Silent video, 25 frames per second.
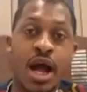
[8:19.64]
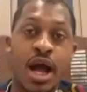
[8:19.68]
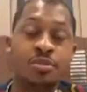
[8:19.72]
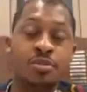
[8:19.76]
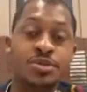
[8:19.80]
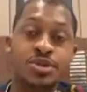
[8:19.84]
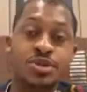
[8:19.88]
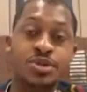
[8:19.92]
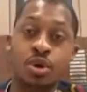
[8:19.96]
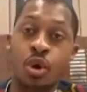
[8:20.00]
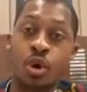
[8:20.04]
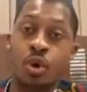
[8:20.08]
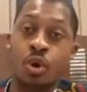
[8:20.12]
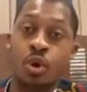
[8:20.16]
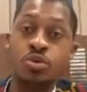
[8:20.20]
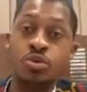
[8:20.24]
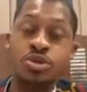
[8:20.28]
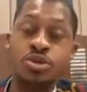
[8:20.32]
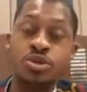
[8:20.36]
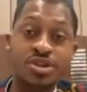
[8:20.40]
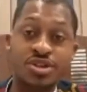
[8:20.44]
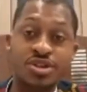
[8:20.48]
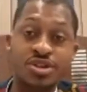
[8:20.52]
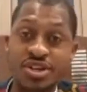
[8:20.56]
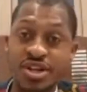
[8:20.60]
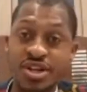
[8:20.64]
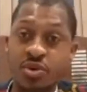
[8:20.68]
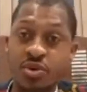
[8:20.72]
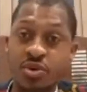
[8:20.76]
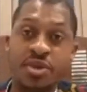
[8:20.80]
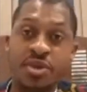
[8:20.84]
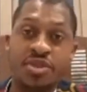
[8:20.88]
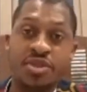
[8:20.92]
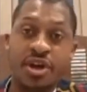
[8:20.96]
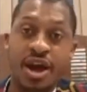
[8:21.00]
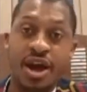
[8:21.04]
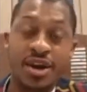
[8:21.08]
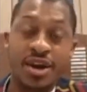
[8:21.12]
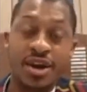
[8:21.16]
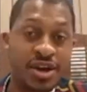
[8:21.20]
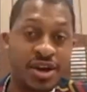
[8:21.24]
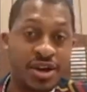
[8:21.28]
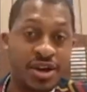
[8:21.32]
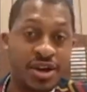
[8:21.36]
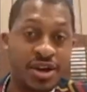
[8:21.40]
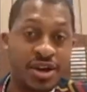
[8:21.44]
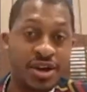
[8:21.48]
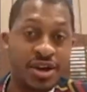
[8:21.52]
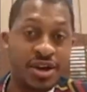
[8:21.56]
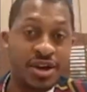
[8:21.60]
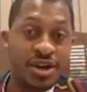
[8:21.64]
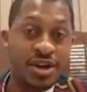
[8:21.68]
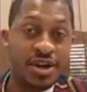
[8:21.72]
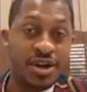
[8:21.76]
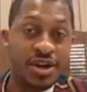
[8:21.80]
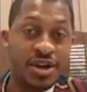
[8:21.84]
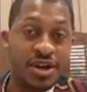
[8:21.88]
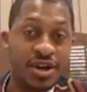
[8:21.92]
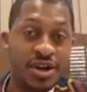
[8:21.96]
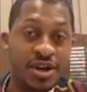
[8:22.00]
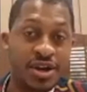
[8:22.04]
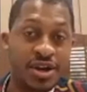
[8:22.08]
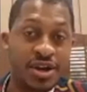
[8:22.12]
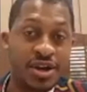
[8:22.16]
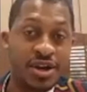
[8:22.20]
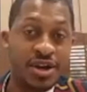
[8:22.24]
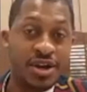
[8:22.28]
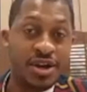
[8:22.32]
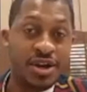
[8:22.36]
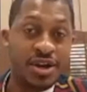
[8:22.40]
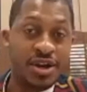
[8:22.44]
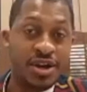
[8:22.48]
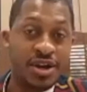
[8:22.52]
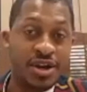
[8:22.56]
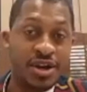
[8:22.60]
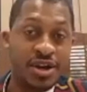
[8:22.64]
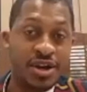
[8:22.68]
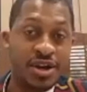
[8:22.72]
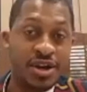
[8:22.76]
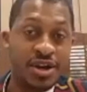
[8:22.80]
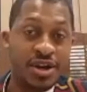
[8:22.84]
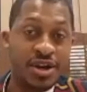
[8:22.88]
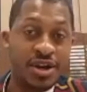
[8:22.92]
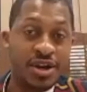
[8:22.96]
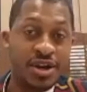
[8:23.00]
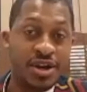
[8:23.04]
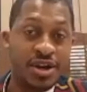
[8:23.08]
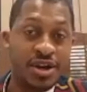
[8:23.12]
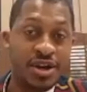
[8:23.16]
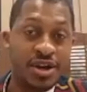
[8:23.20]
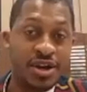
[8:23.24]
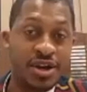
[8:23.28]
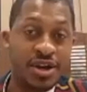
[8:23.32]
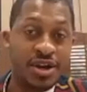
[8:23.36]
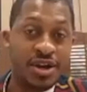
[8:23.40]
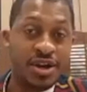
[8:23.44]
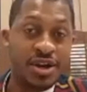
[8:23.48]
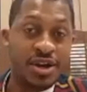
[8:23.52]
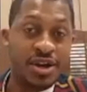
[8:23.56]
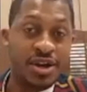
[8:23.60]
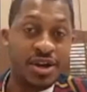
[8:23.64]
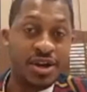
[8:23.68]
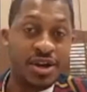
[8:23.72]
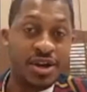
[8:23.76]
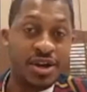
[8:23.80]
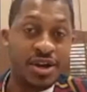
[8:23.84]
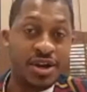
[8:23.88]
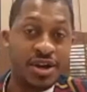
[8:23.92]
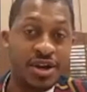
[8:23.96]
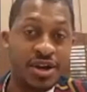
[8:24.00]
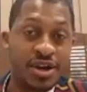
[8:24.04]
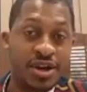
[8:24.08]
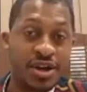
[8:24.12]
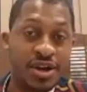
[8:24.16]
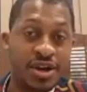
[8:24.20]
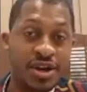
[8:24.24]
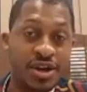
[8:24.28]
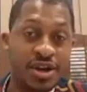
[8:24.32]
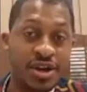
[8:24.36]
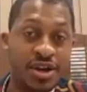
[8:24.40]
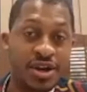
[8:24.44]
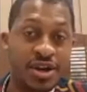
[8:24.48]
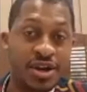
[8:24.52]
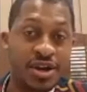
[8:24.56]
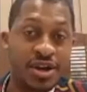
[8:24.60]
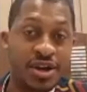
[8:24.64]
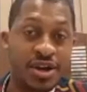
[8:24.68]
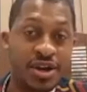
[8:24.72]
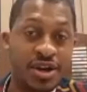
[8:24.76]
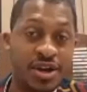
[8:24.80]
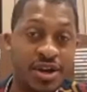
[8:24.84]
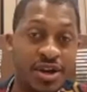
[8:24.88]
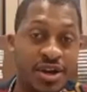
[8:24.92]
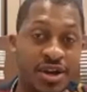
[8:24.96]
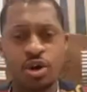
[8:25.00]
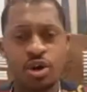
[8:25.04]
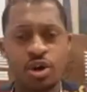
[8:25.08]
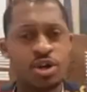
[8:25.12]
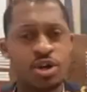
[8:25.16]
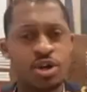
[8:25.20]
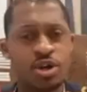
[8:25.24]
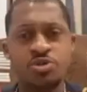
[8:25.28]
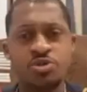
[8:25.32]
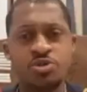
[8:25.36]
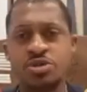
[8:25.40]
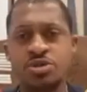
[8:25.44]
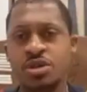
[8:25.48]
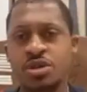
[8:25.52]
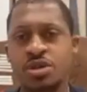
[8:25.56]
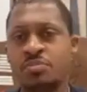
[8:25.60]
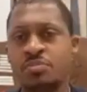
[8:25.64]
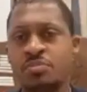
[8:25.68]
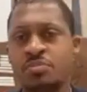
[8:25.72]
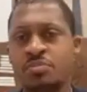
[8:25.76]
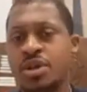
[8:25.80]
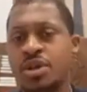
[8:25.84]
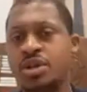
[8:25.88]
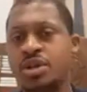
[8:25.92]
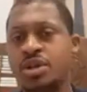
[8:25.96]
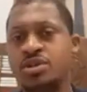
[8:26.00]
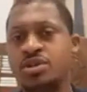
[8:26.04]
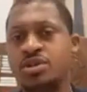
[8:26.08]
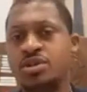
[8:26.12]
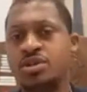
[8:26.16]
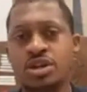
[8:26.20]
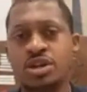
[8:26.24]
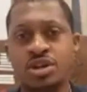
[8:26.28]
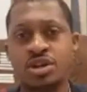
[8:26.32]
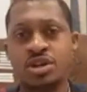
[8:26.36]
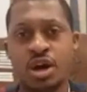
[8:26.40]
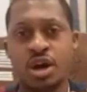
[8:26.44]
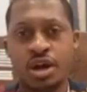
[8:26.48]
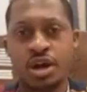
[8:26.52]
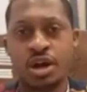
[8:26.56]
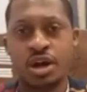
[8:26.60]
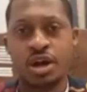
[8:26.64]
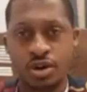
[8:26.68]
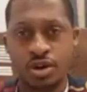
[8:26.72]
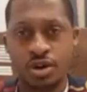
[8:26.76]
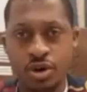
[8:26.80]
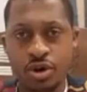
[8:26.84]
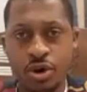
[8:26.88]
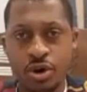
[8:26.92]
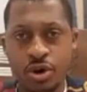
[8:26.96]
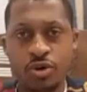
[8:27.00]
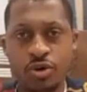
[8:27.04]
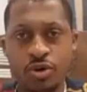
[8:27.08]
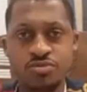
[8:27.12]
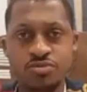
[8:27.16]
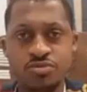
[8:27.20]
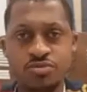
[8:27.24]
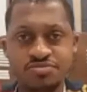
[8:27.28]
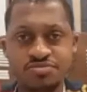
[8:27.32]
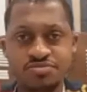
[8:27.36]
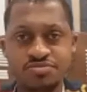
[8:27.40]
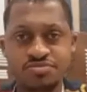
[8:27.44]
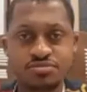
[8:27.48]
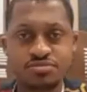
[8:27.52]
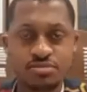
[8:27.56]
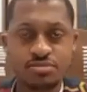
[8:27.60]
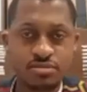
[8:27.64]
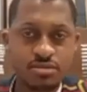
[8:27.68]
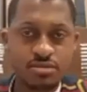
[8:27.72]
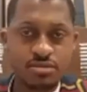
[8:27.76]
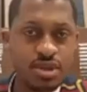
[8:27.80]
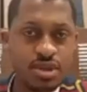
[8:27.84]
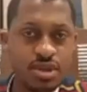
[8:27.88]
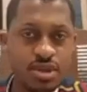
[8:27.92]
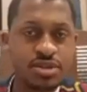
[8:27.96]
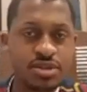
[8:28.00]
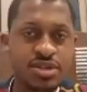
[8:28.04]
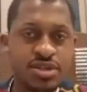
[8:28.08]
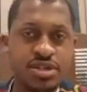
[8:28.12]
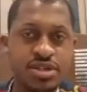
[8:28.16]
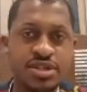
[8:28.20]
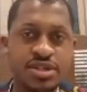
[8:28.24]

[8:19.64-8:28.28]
So to deal with that, I encourage students to continue to come forward. You might find that you were very stressed because you simply did not know.